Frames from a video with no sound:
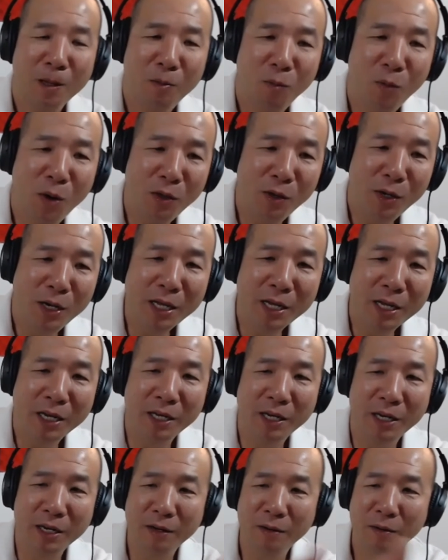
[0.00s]
whether he
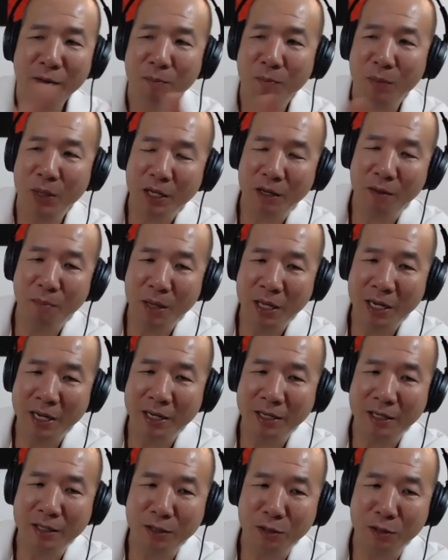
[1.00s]
can be
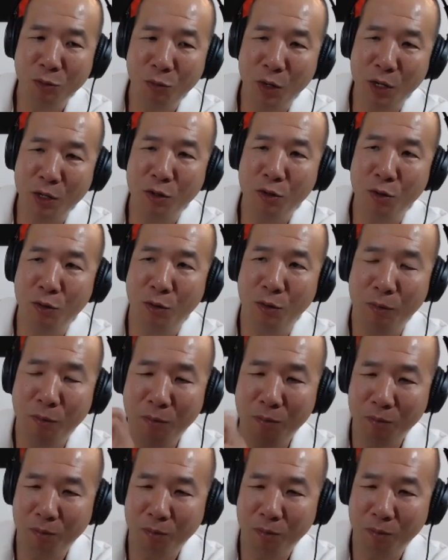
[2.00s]
committed to what you're